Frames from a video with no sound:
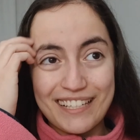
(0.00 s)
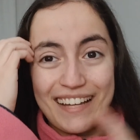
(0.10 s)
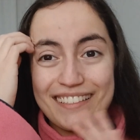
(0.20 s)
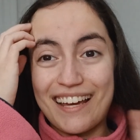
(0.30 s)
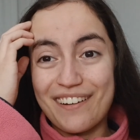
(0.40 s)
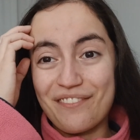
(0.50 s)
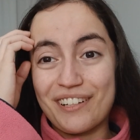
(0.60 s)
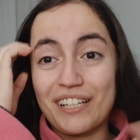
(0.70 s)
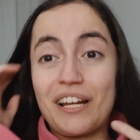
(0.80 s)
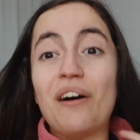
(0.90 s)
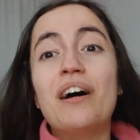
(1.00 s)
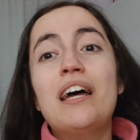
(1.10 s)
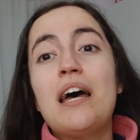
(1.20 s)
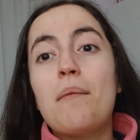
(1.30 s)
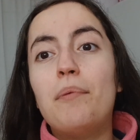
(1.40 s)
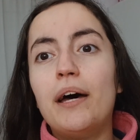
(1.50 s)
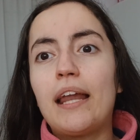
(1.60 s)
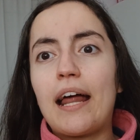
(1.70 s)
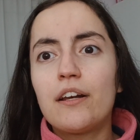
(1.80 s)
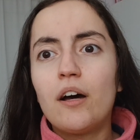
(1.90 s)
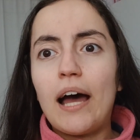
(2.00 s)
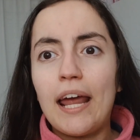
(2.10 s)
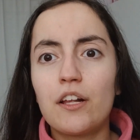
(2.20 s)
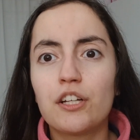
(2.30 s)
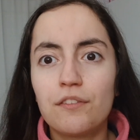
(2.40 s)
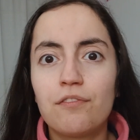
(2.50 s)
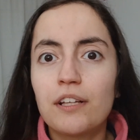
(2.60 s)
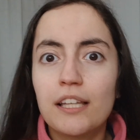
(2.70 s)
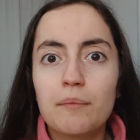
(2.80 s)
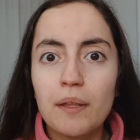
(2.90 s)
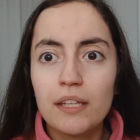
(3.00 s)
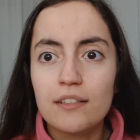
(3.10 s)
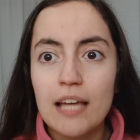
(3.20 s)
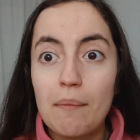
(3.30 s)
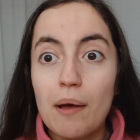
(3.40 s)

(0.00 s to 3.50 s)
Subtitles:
sides. I don't fucking know. But I don't know, I had a good feeling about the exam.